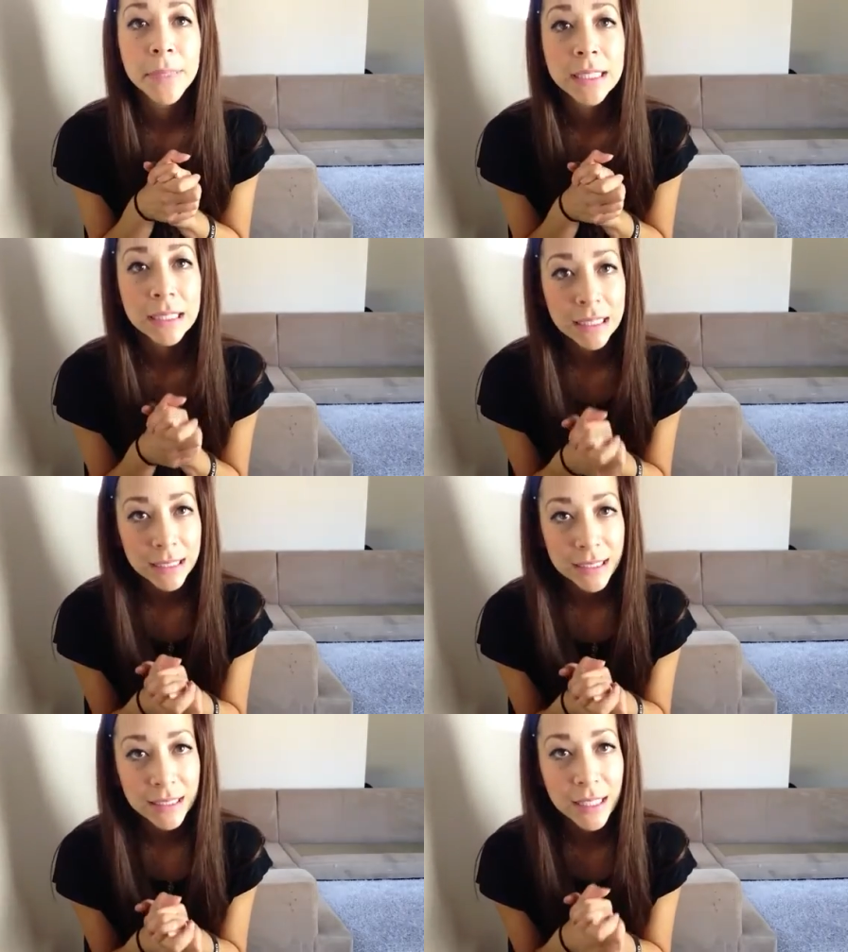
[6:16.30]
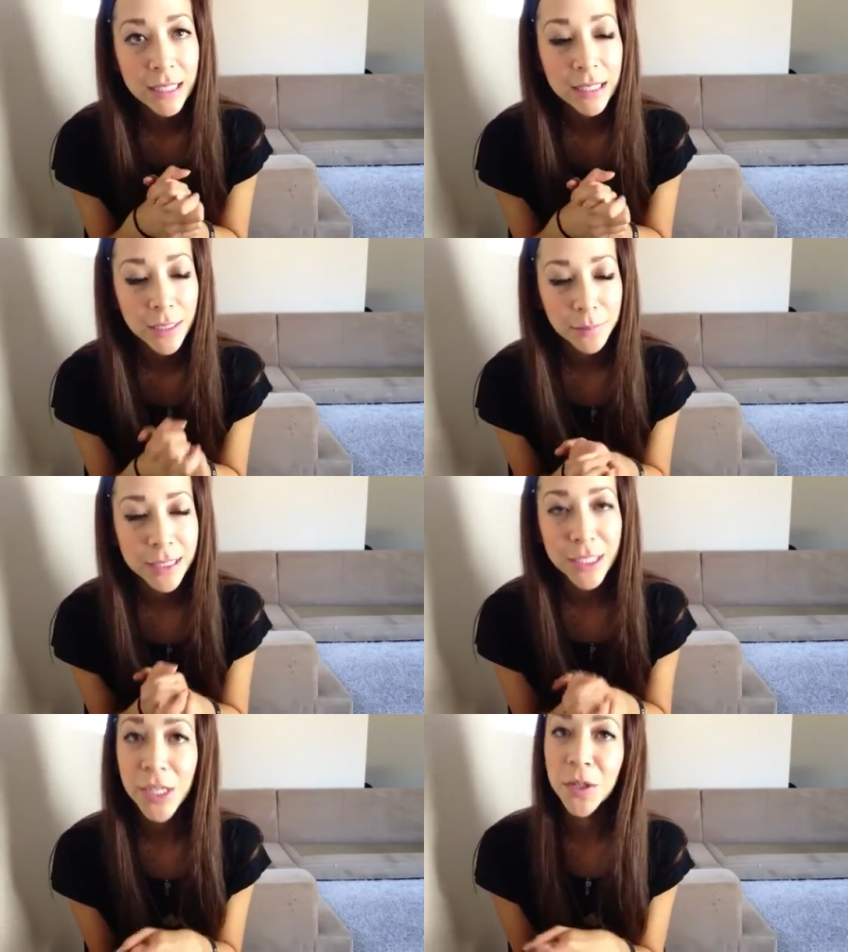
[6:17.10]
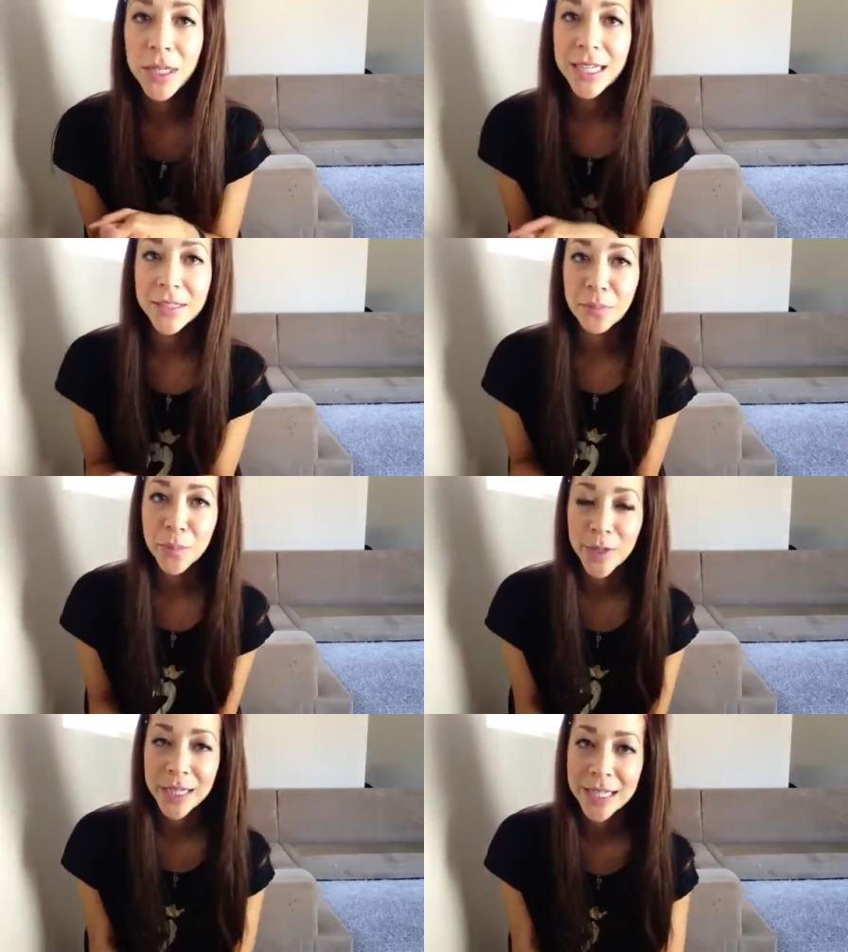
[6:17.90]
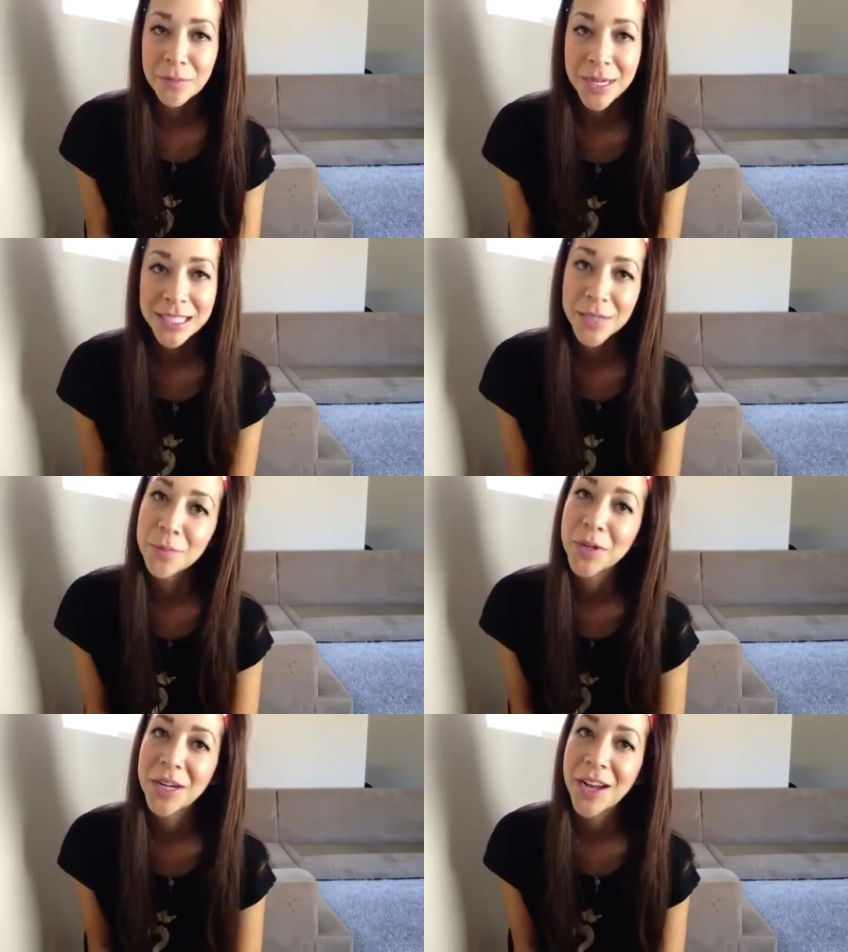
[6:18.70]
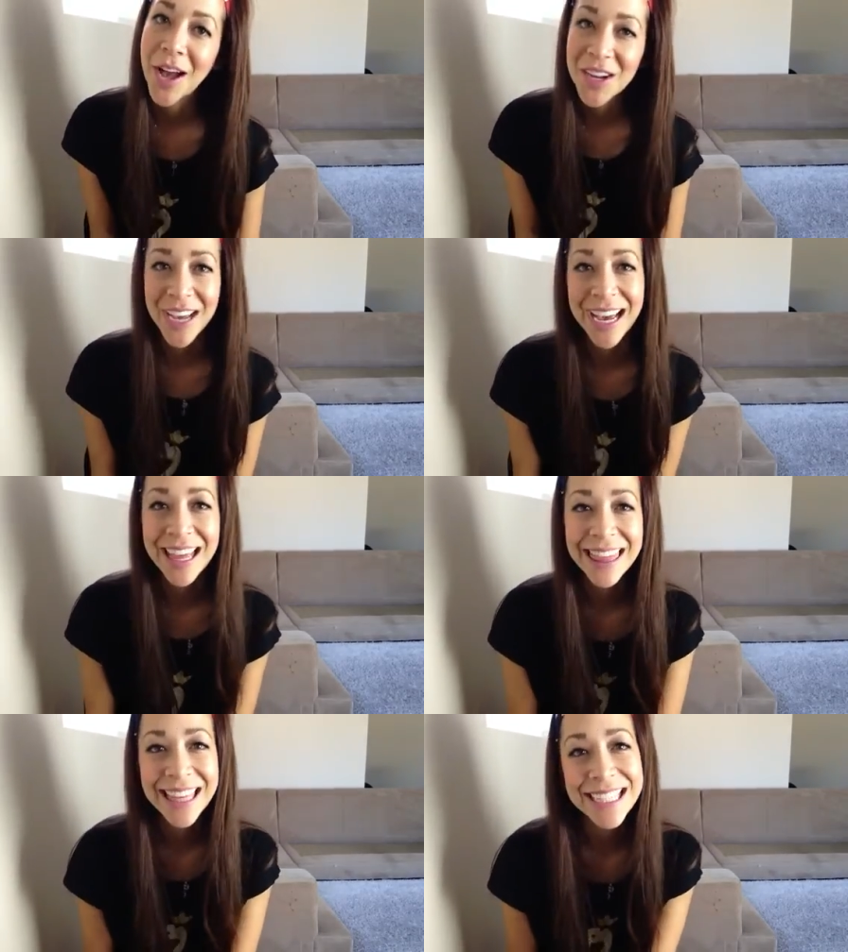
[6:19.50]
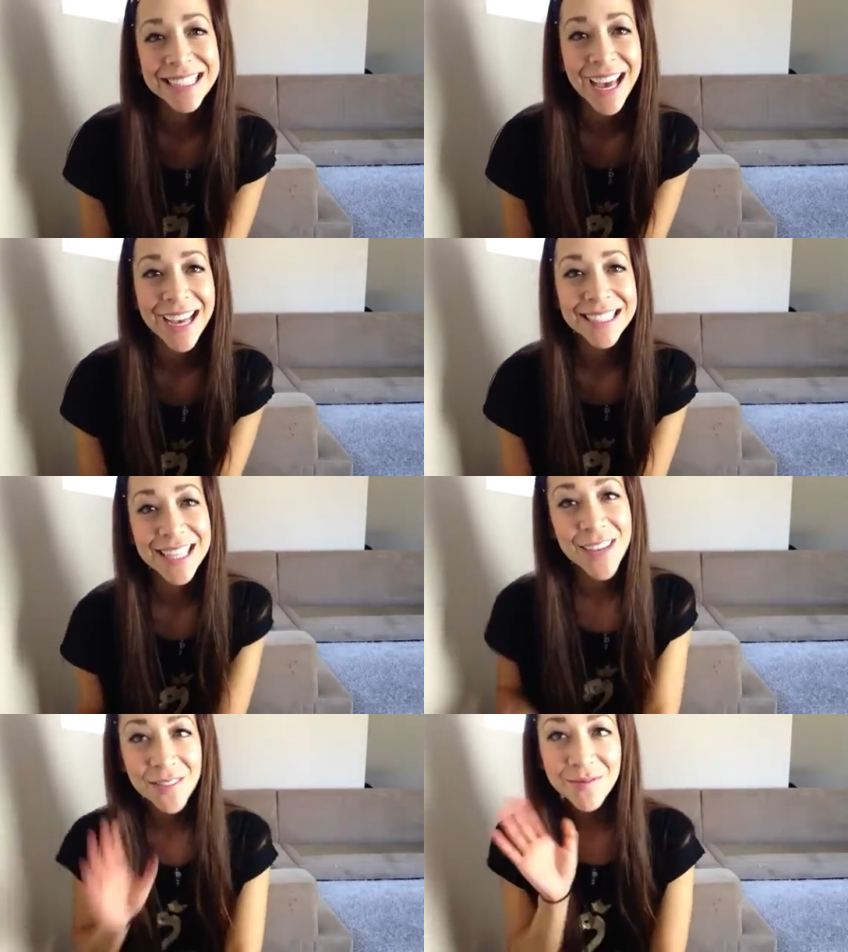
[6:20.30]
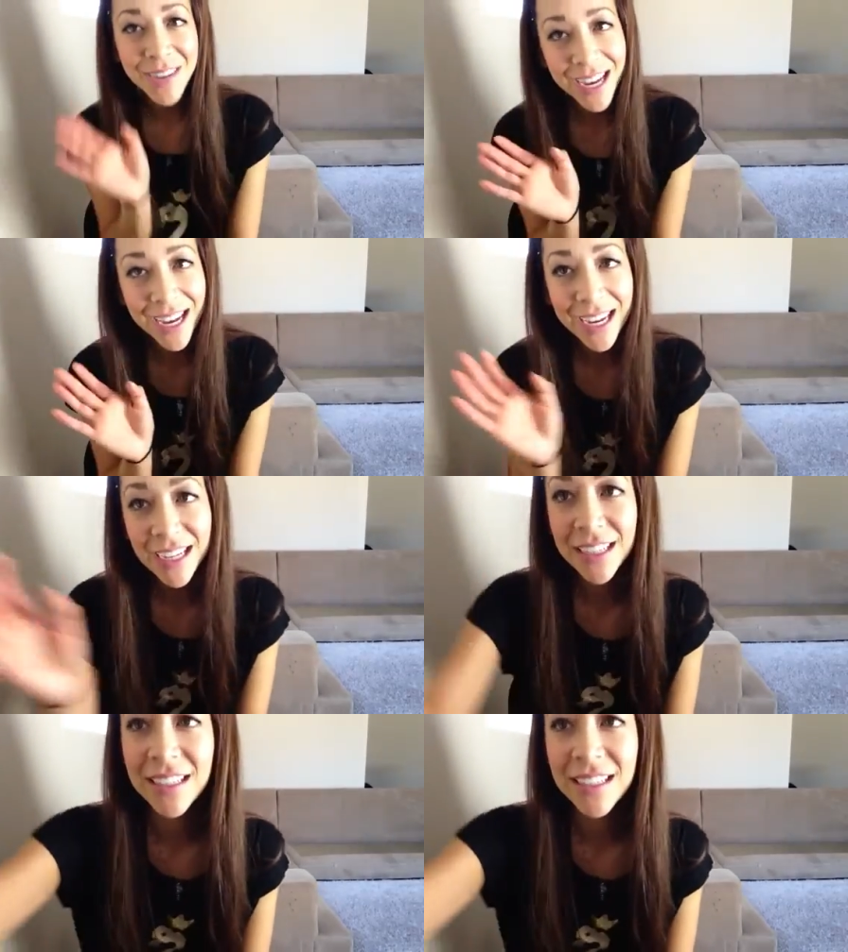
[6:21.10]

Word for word: please let me know and put it in my Tumblr. Okay, thanks guys. Bye.